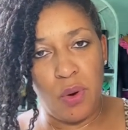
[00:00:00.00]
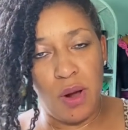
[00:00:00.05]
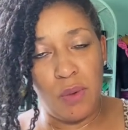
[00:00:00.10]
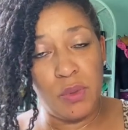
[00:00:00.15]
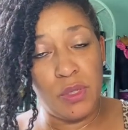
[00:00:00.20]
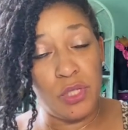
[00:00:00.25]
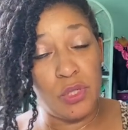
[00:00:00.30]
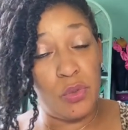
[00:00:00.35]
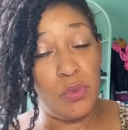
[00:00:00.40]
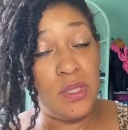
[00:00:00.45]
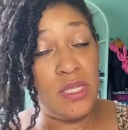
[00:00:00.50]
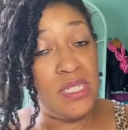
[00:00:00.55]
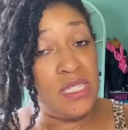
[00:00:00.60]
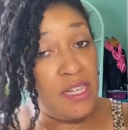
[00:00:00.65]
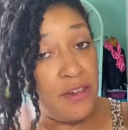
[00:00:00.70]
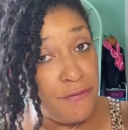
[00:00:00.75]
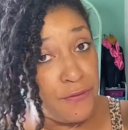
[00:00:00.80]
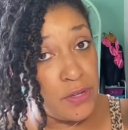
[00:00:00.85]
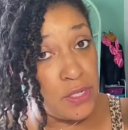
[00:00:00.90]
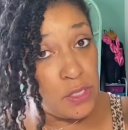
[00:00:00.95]
I went to a
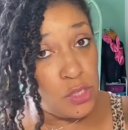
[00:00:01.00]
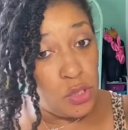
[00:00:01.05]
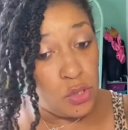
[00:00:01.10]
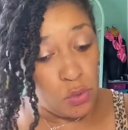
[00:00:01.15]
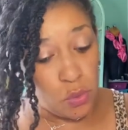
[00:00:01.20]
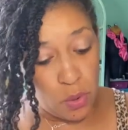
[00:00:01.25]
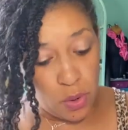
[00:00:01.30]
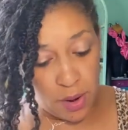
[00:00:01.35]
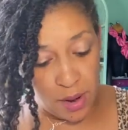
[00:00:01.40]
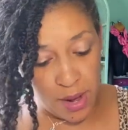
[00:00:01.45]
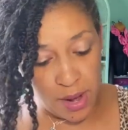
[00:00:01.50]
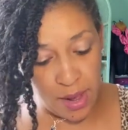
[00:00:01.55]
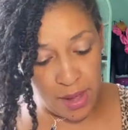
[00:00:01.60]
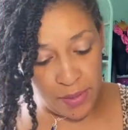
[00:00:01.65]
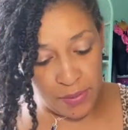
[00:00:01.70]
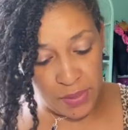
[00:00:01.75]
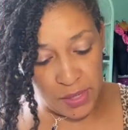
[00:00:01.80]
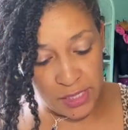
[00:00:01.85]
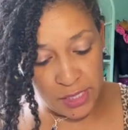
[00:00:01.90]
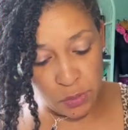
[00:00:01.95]
different store.
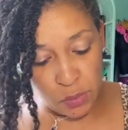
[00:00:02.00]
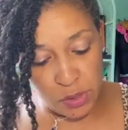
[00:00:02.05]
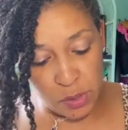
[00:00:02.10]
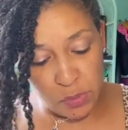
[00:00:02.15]
This was